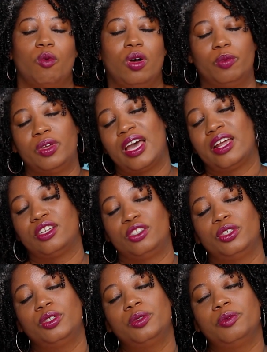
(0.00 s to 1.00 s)
what we gotta
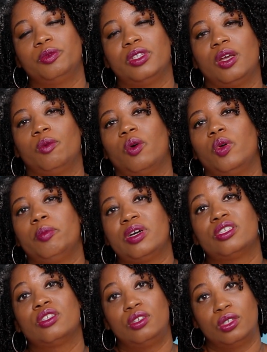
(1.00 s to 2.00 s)
do and what we
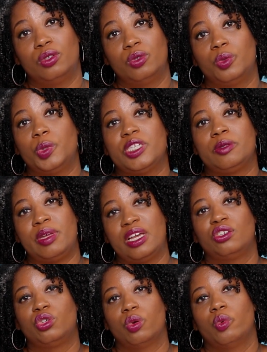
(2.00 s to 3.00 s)
must do is
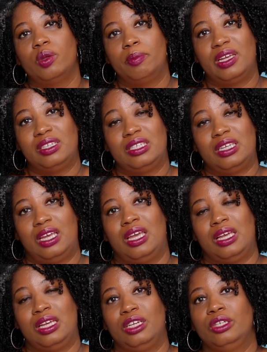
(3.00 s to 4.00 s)
make sure we
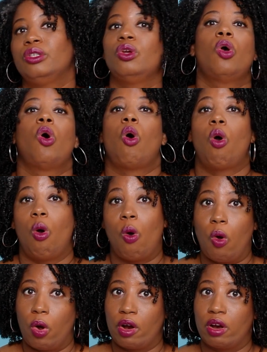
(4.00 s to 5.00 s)
maintain
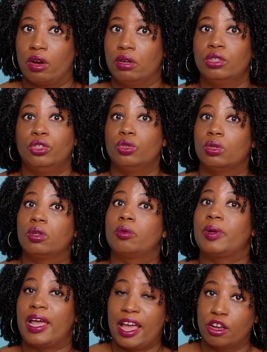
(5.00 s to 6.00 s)
or do a
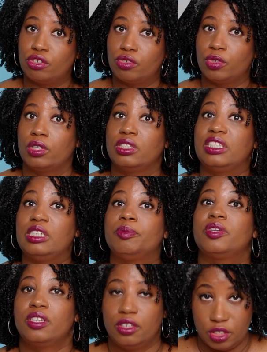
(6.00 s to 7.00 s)
little bit extra deep
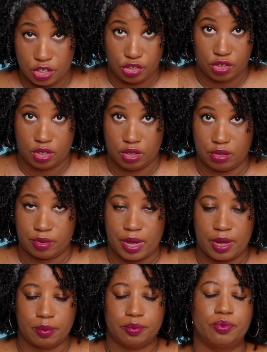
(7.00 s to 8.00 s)
conditioning,
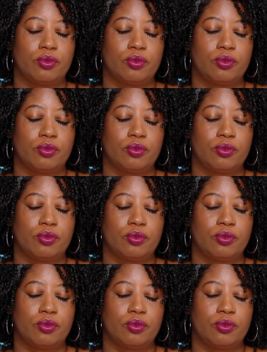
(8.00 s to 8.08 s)
okay?